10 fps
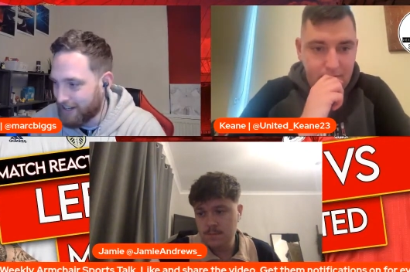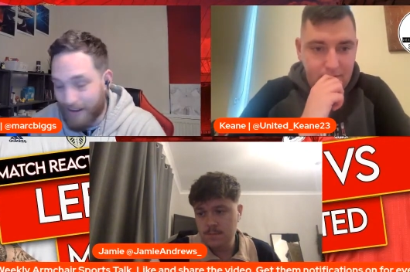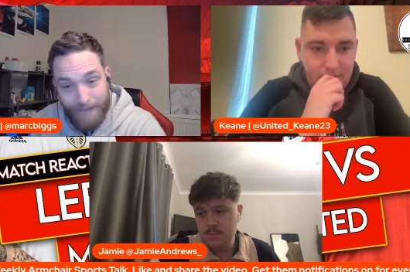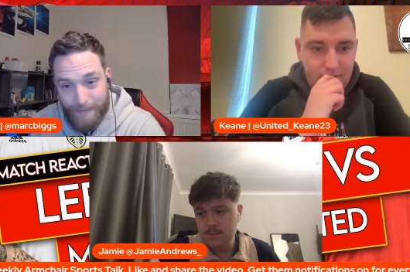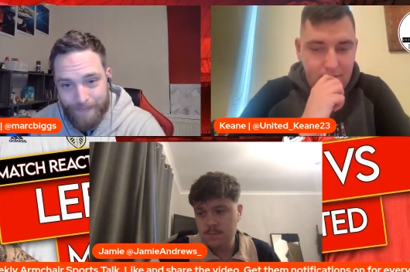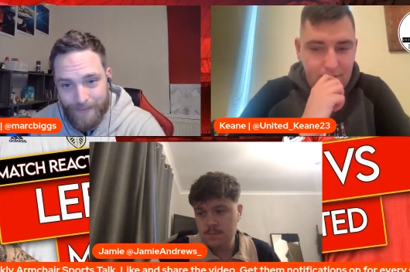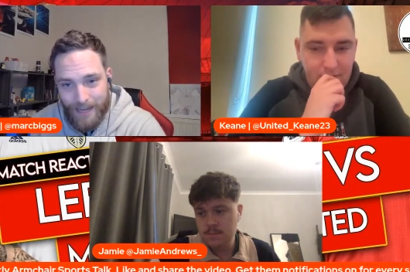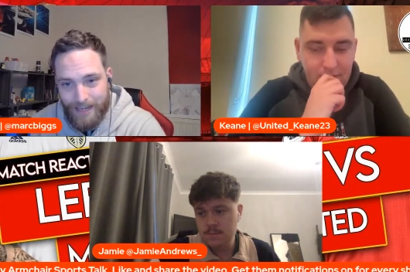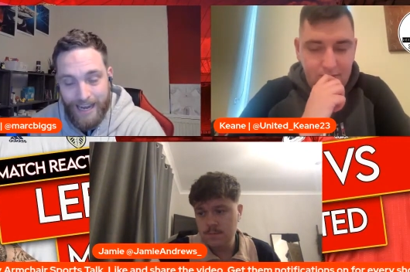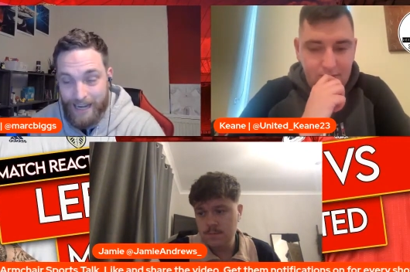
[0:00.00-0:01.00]
Speaker 1: I love him.
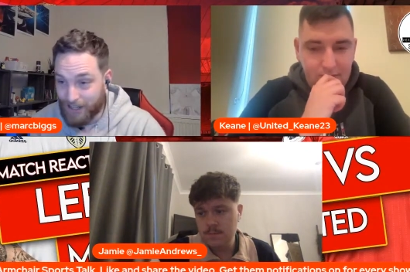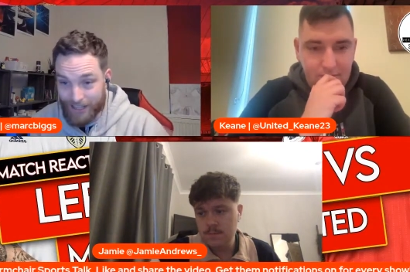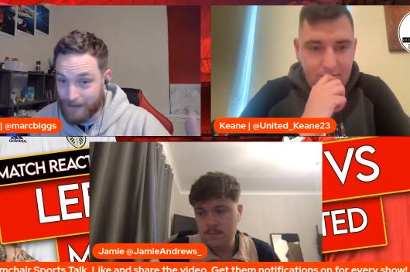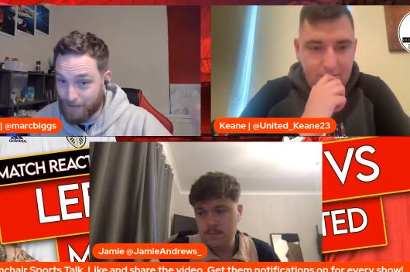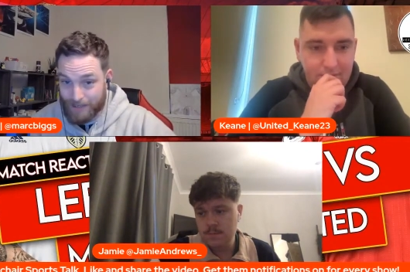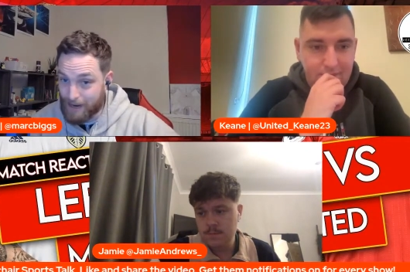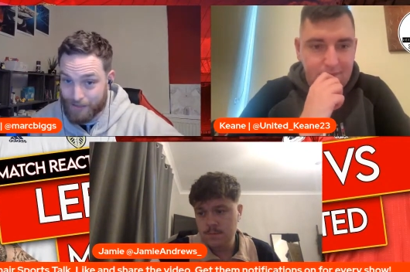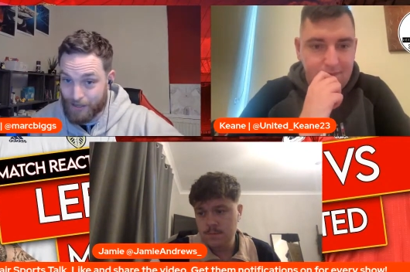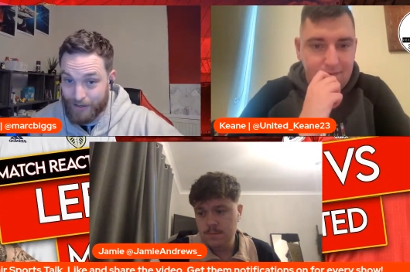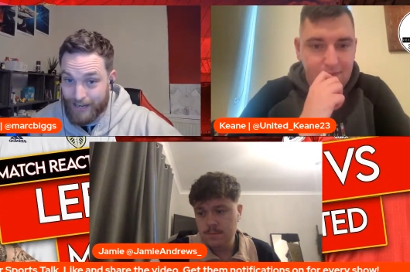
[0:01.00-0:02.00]
And I think it was
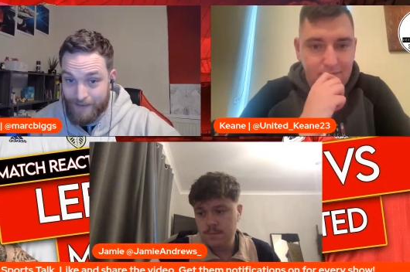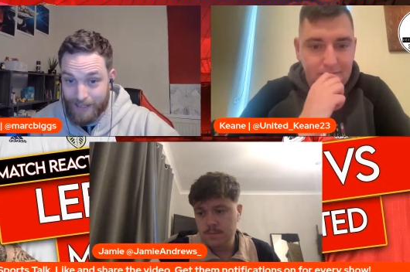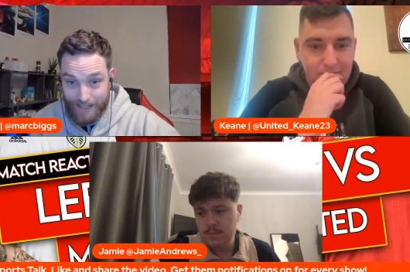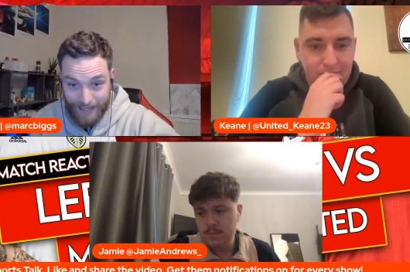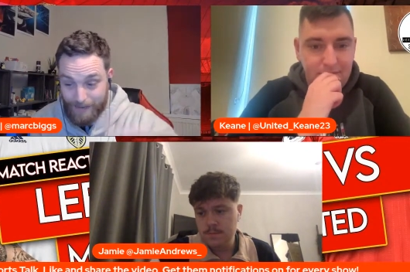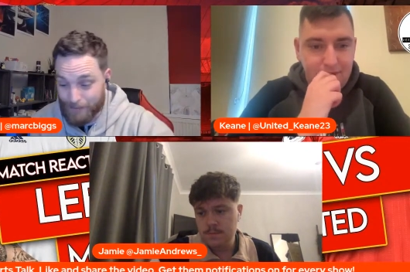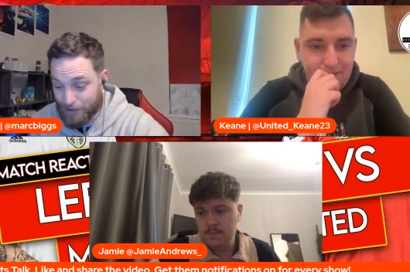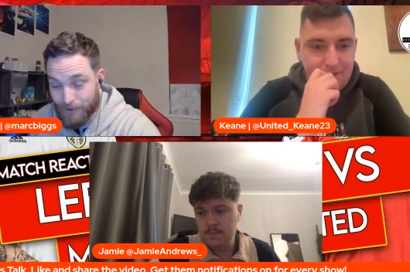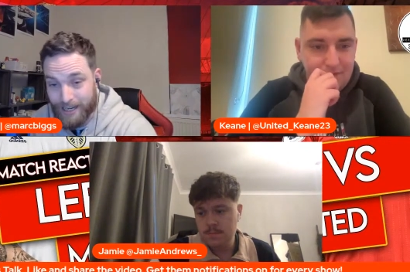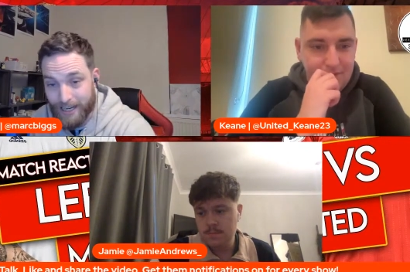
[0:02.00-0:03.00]
absolutely evident today.
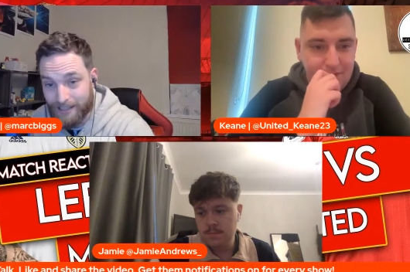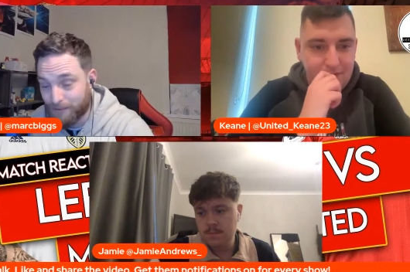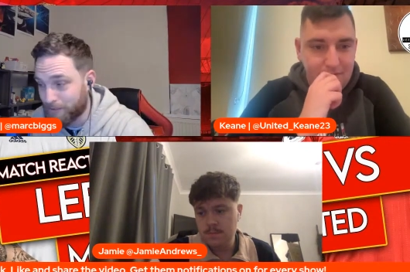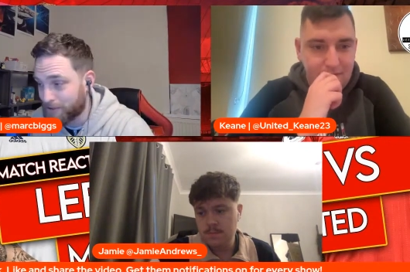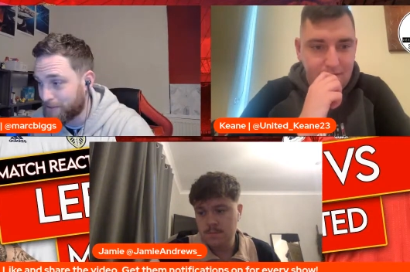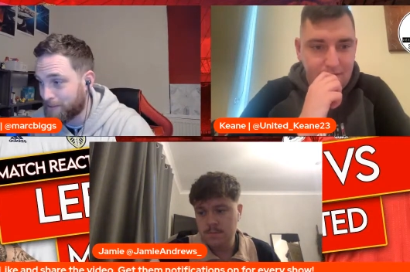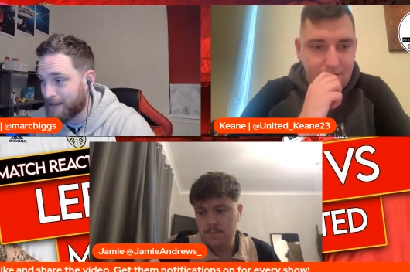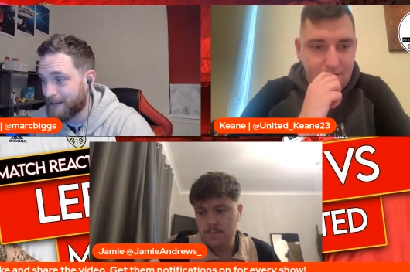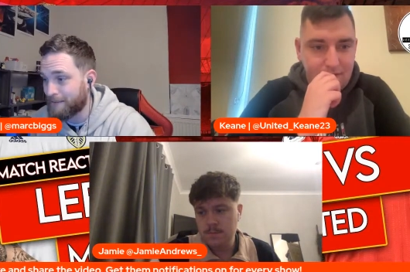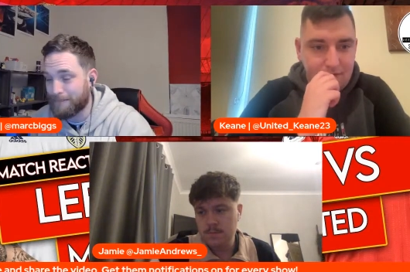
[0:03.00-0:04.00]
But go on, Kane, talk to me
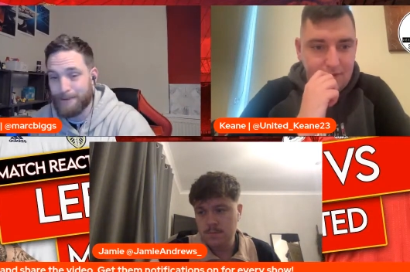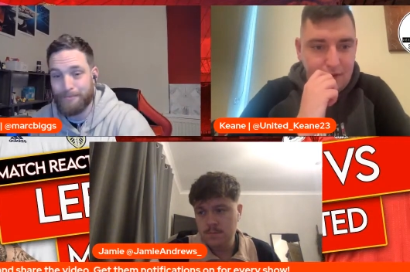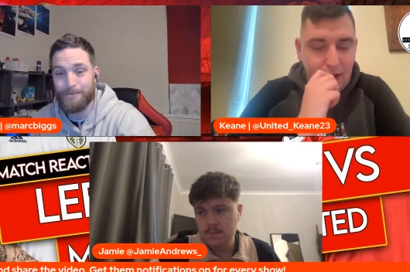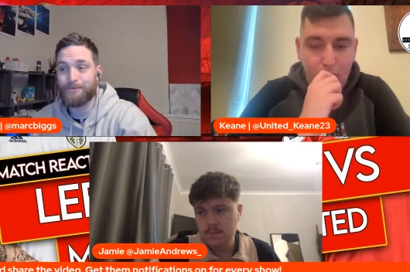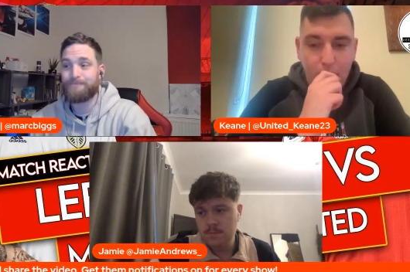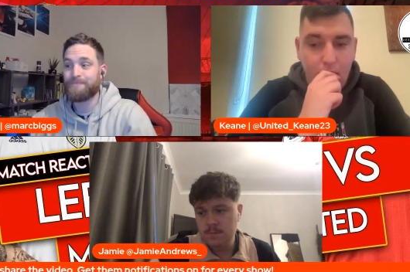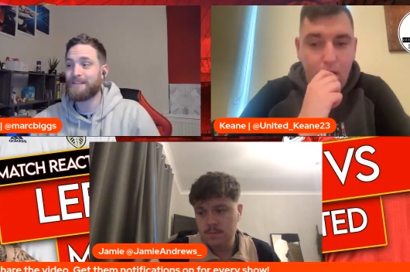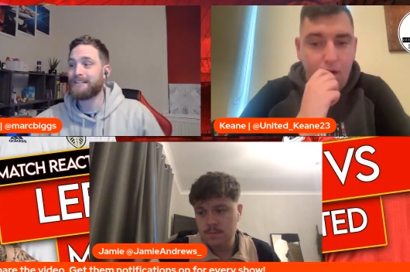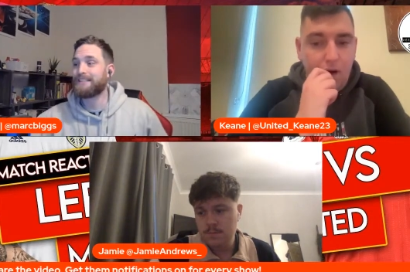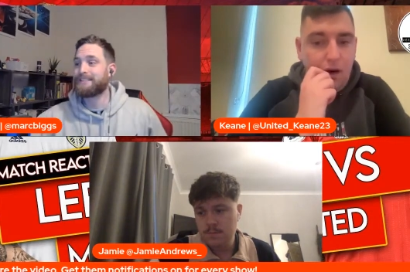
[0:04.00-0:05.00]
about him a little bit more.
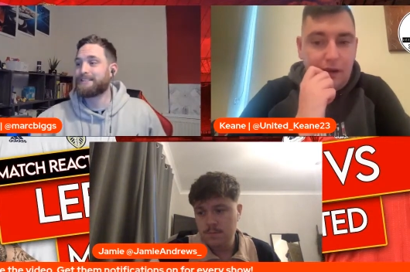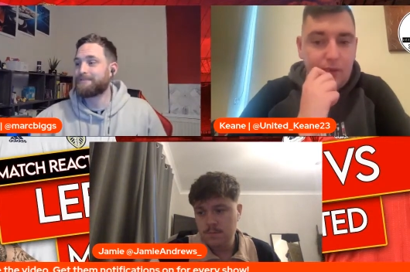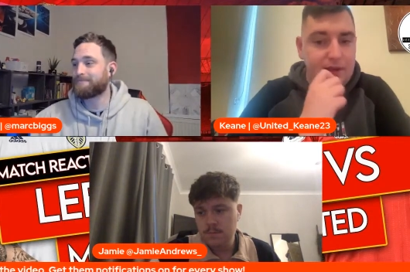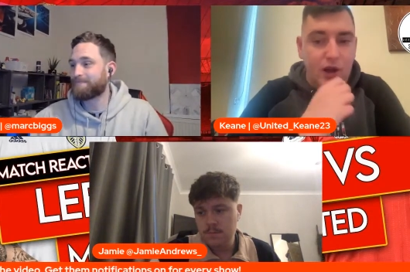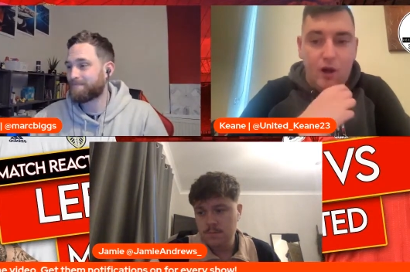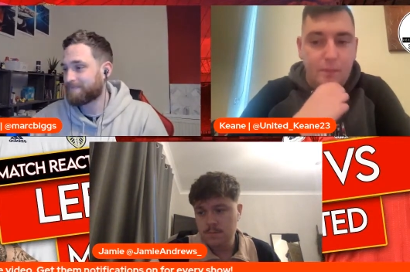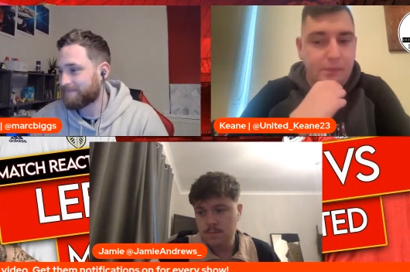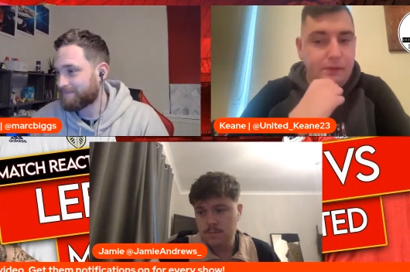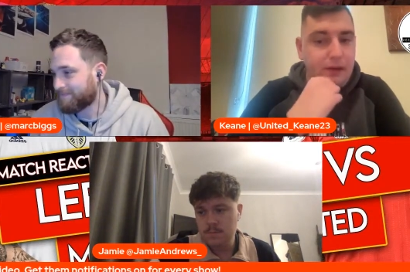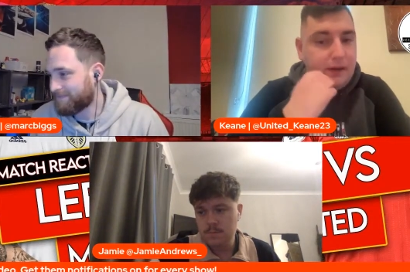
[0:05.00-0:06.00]
Speaker 2: Oh, he was
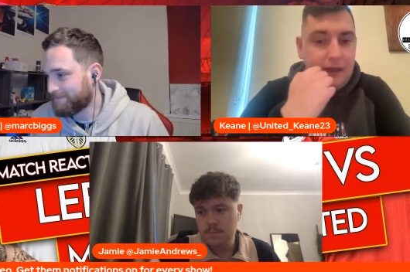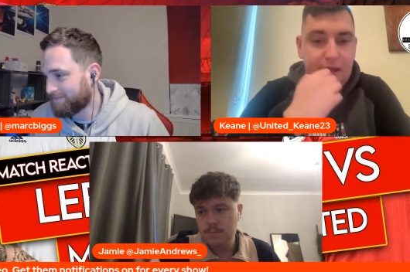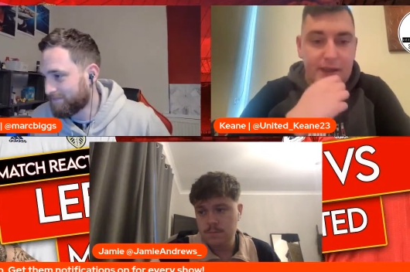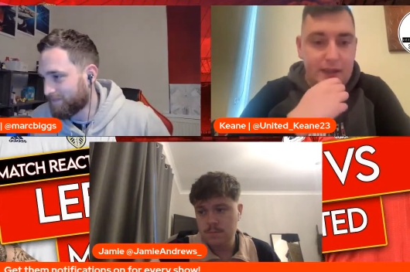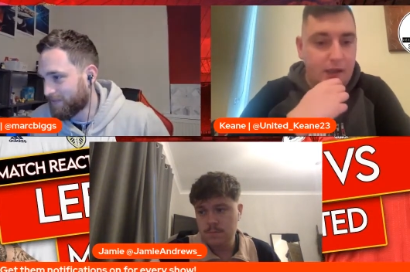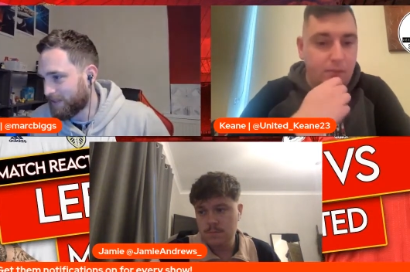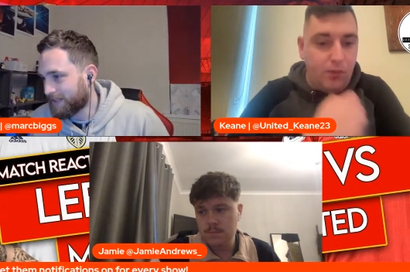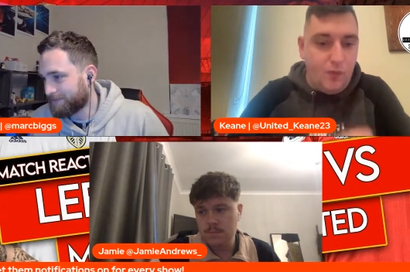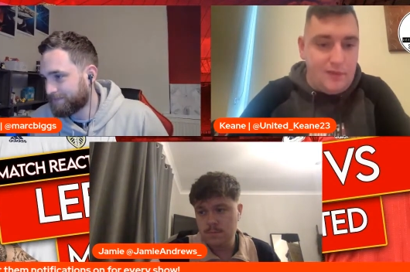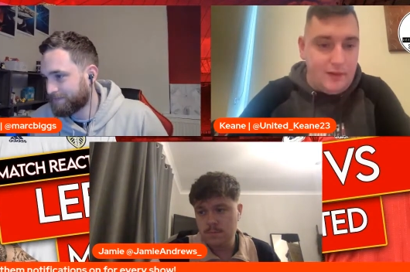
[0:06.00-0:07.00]
top.
Speaker 1: Like,
Speaker 2: you can see the
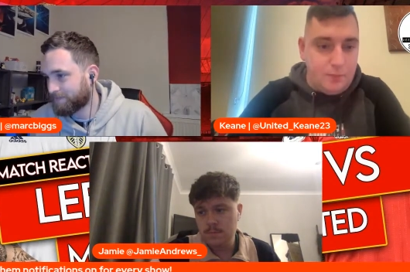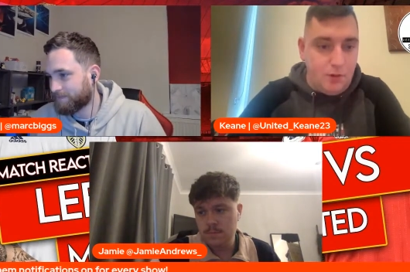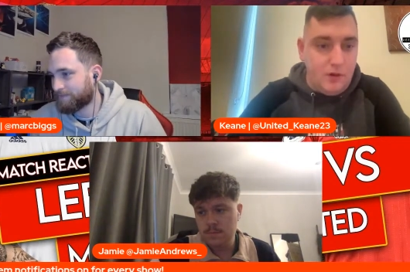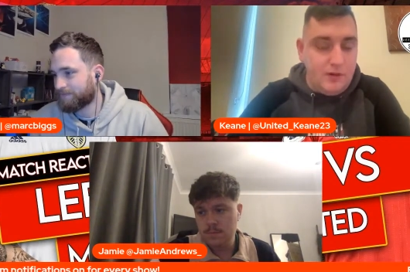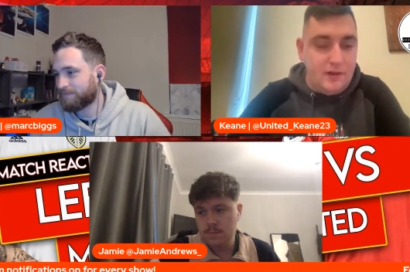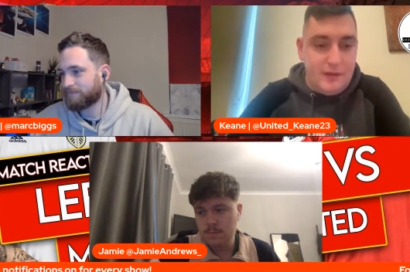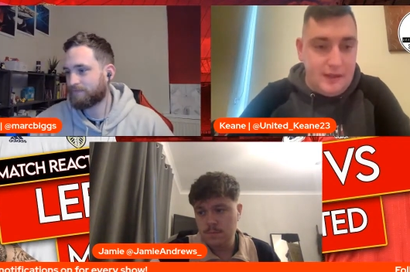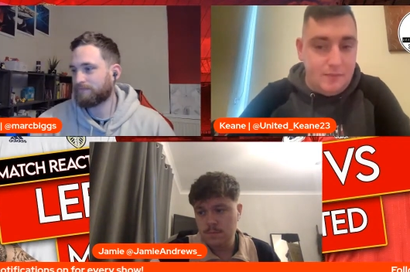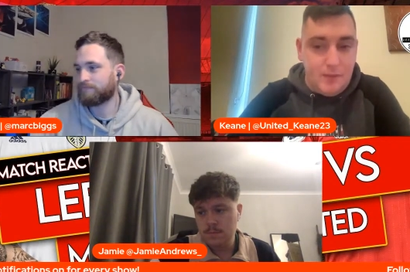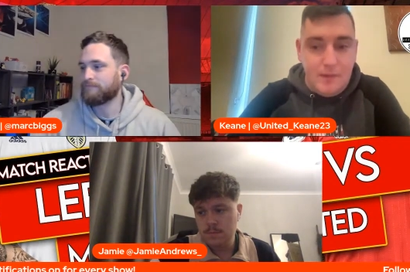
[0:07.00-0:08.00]
composure he brought to the
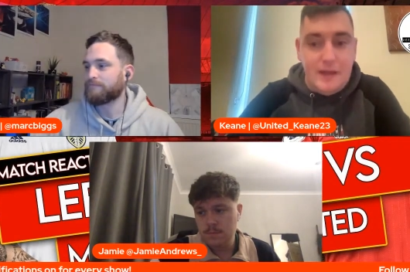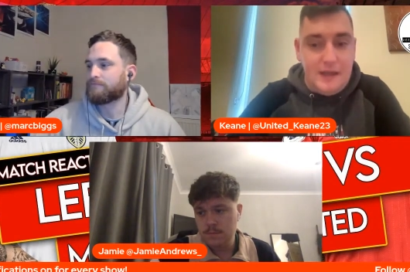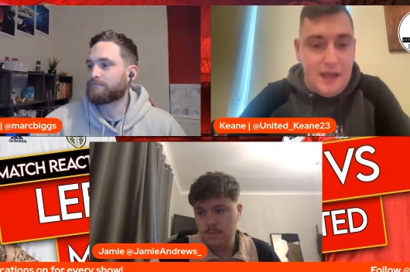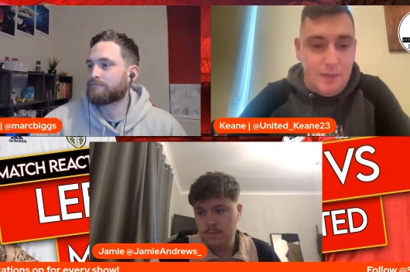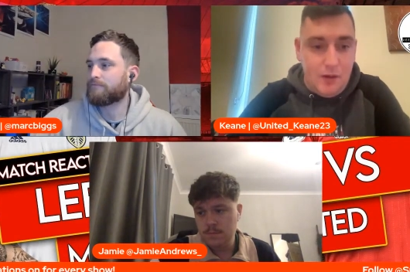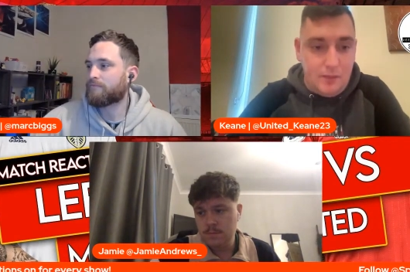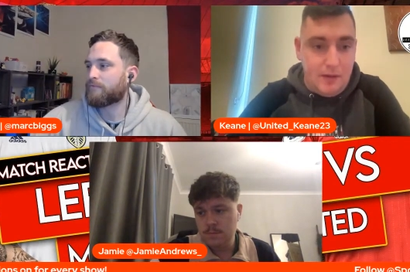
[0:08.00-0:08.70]
team the minute he came on